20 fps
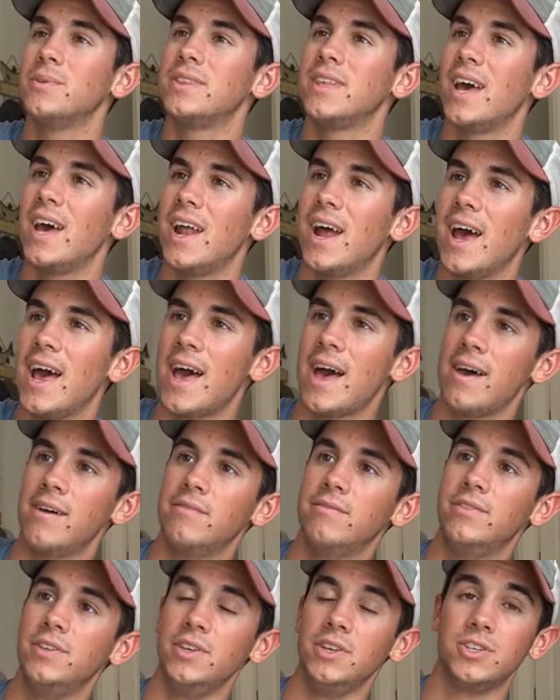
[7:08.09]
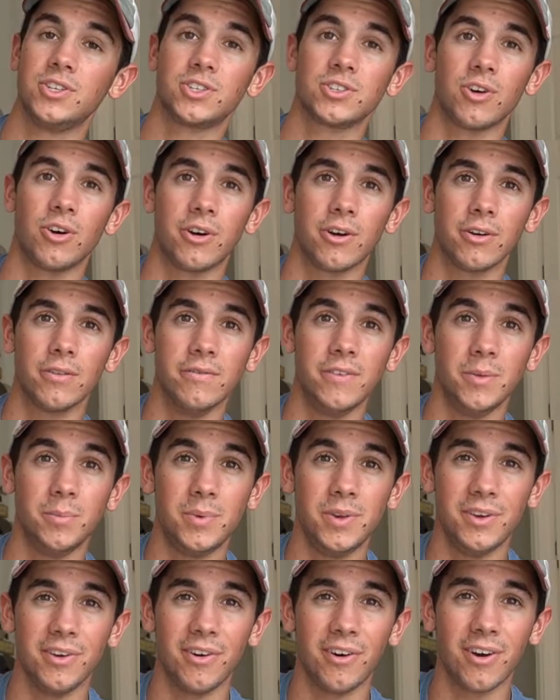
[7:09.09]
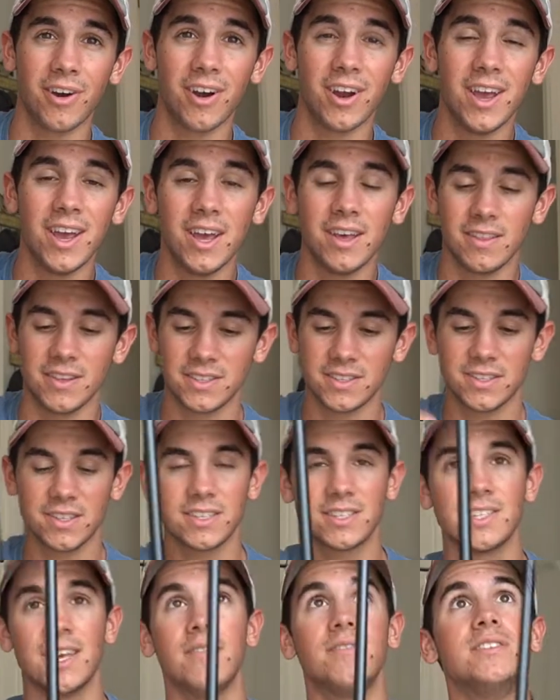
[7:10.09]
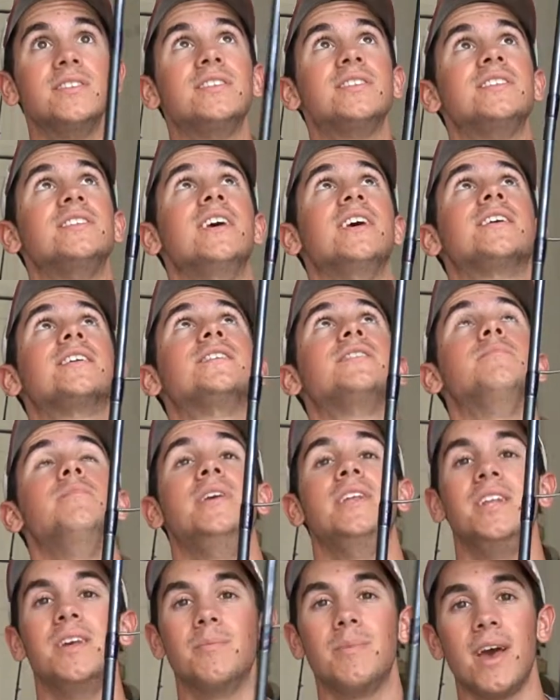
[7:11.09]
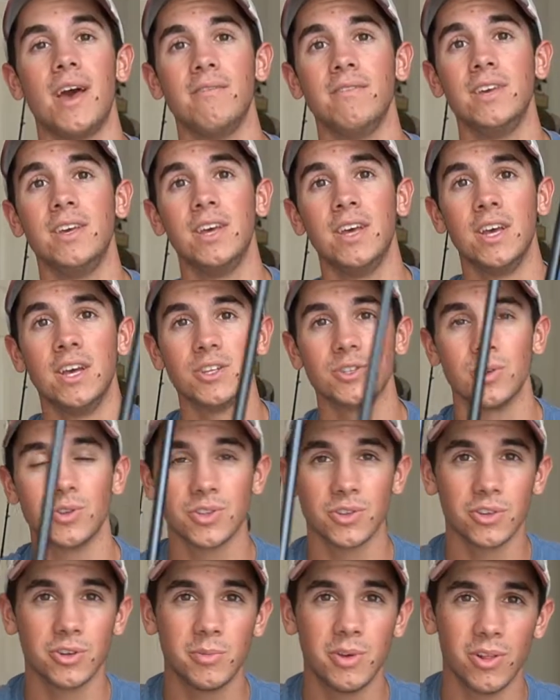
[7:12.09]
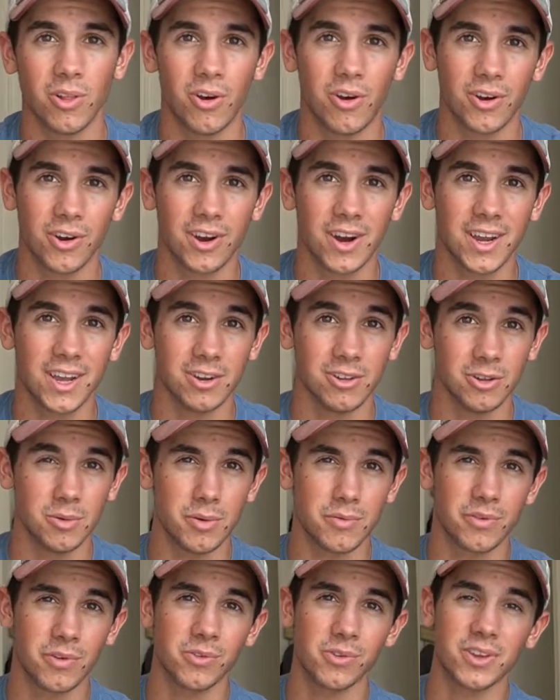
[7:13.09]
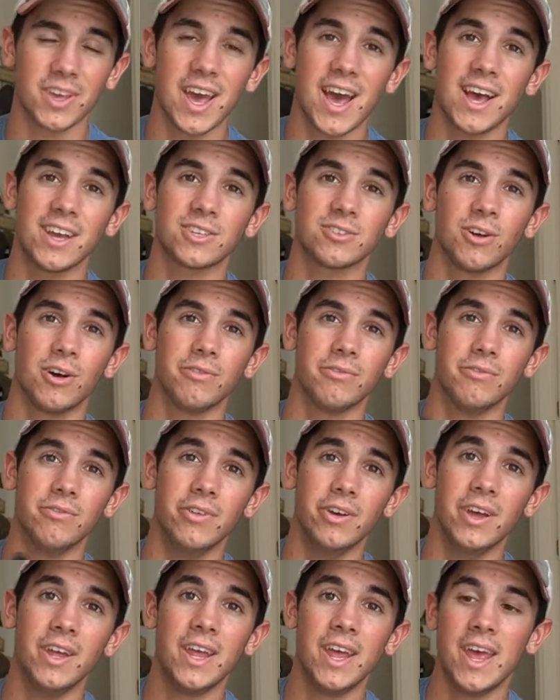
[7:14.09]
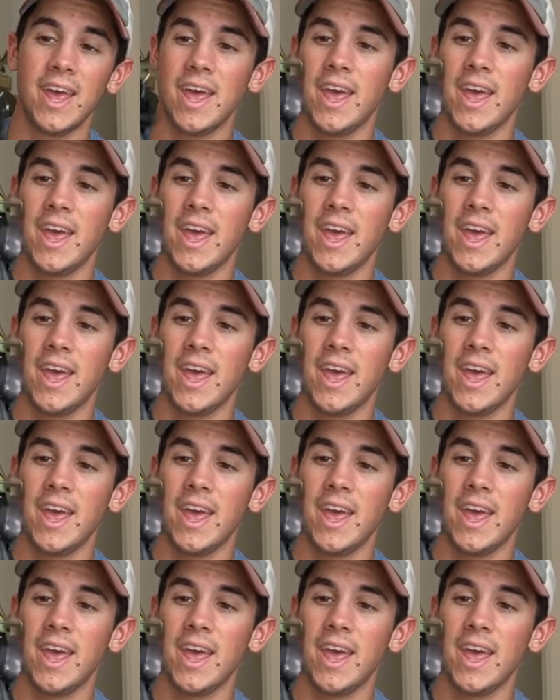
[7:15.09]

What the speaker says: with that, I have the Star VPR. This is the 7.6 medium heavy. So it's a little bit longer. I get a little bit further cast off of it.